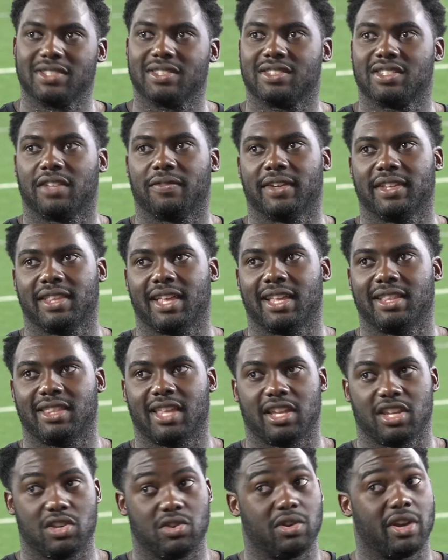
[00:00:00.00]
and stuff like
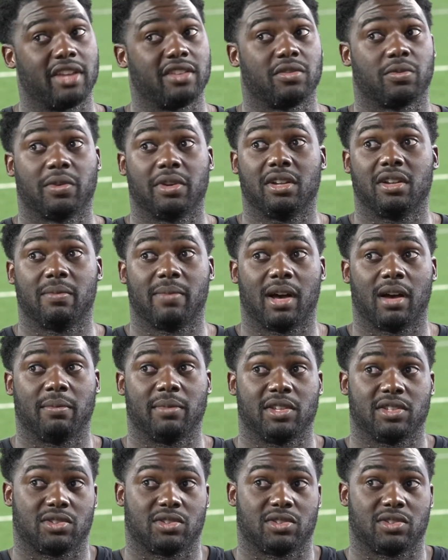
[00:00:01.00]
that you guys have written about me.